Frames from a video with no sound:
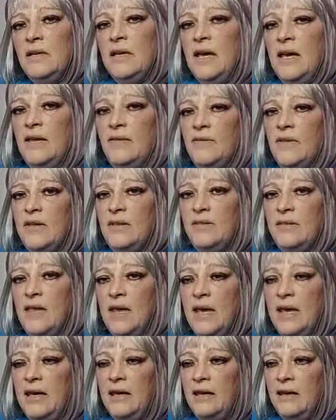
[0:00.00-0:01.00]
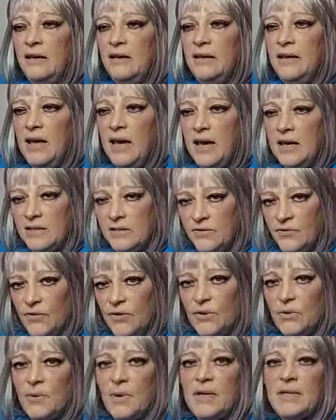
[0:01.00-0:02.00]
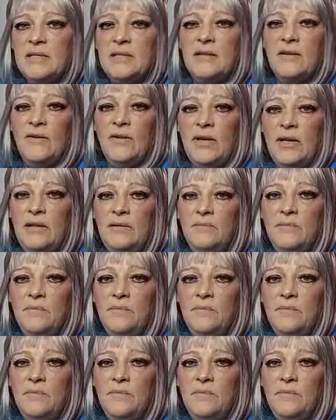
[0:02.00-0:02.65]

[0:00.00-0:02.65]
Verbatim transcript: and then they guess for the rest of it.